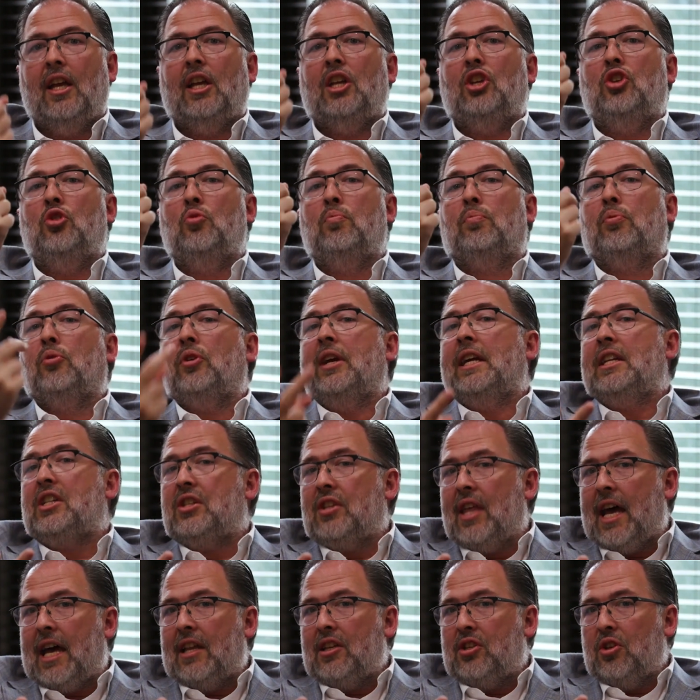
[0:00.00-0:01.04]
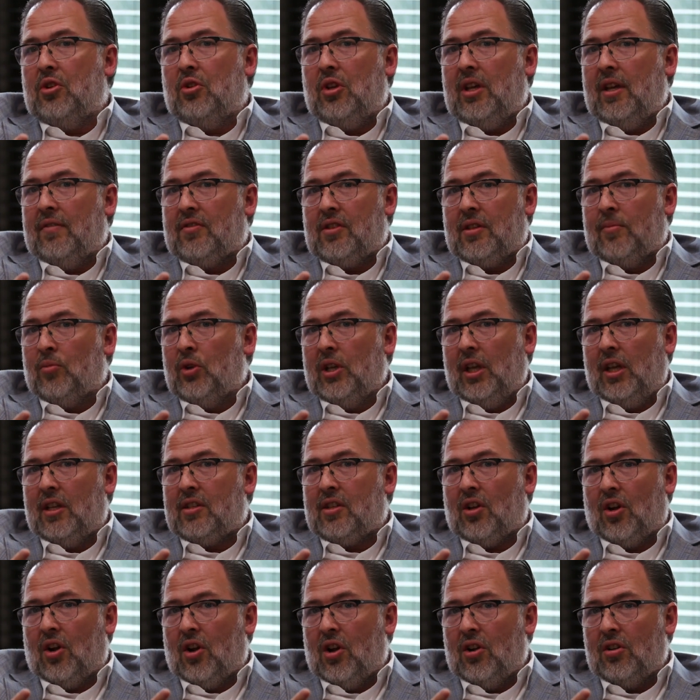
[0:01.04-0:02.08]
You breach that duty if someone gets
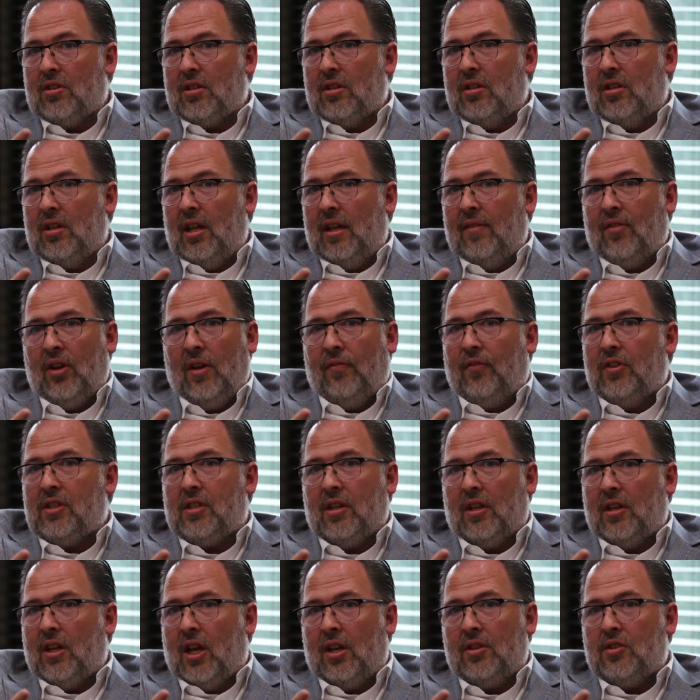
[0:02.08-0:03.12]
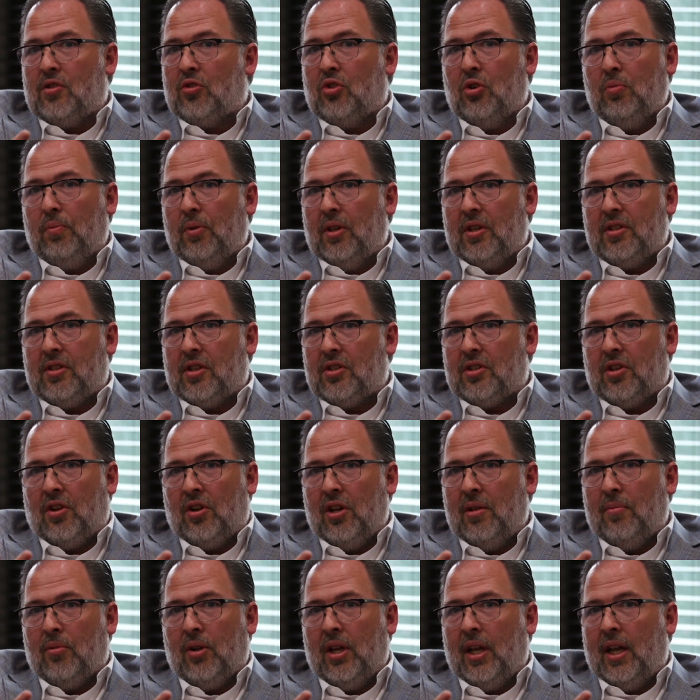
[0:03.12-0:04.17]
hurt, even if it's an unscrupulous
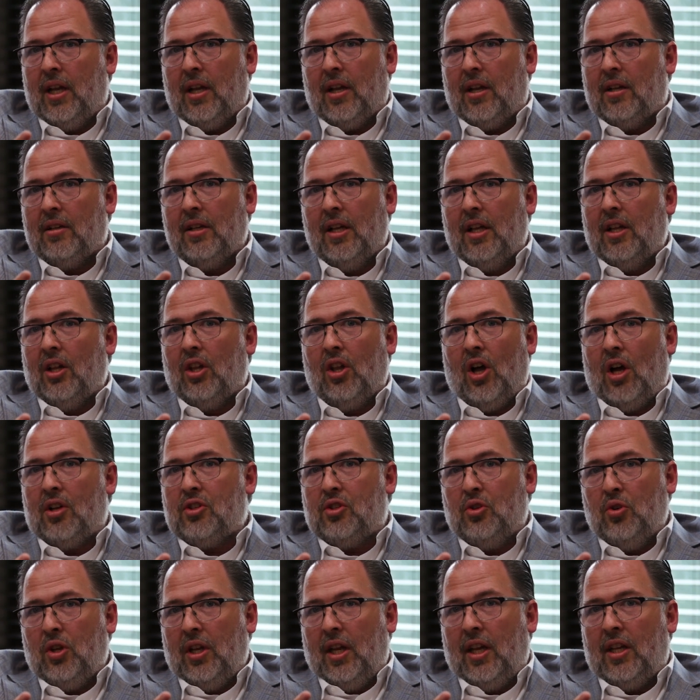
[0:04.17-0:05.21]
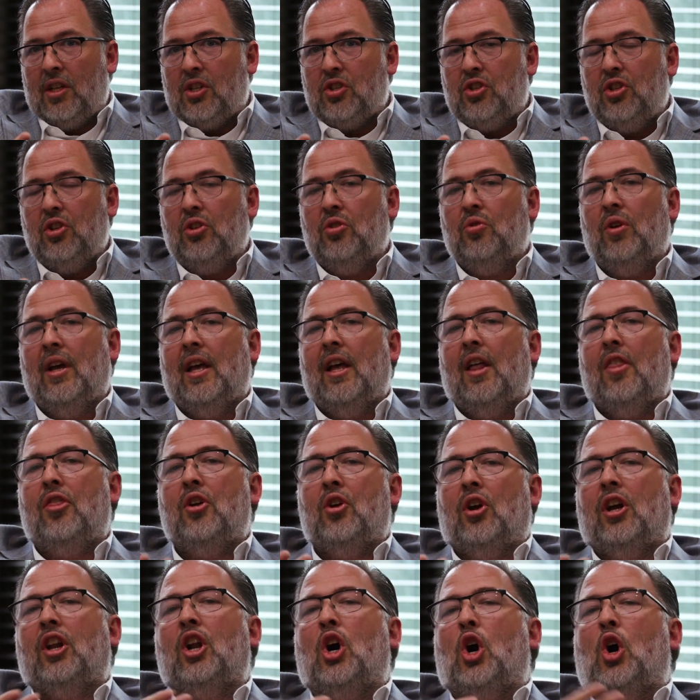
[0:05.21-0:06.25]
attorney bringing a lawsuit against you,
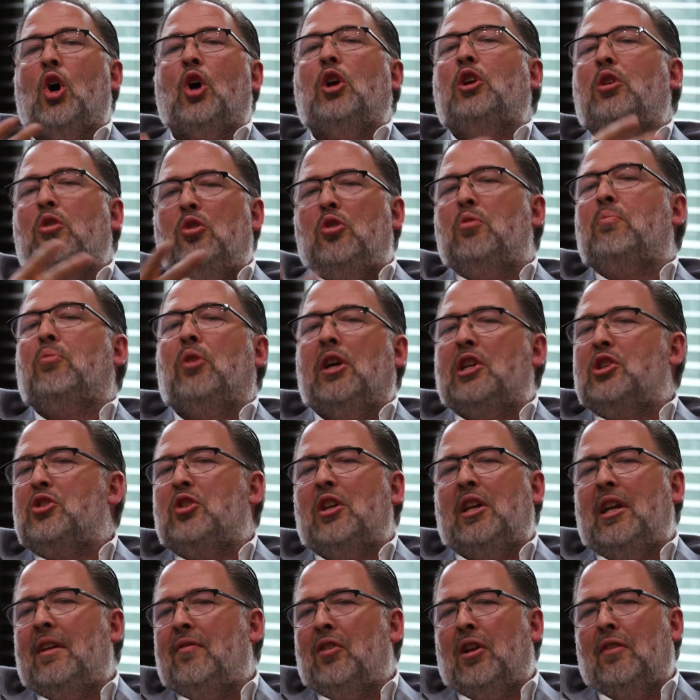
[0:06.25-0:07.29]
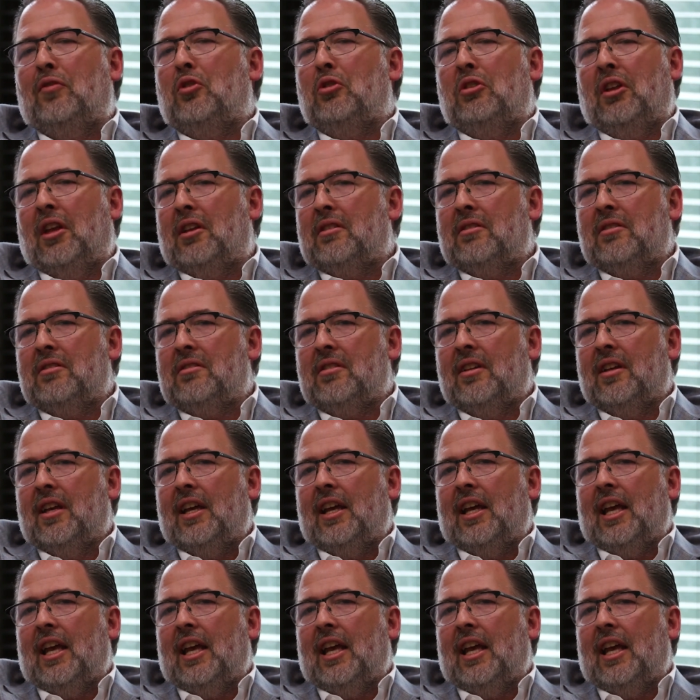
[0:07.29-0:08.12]
they're going to argue you breached it even if you didn't.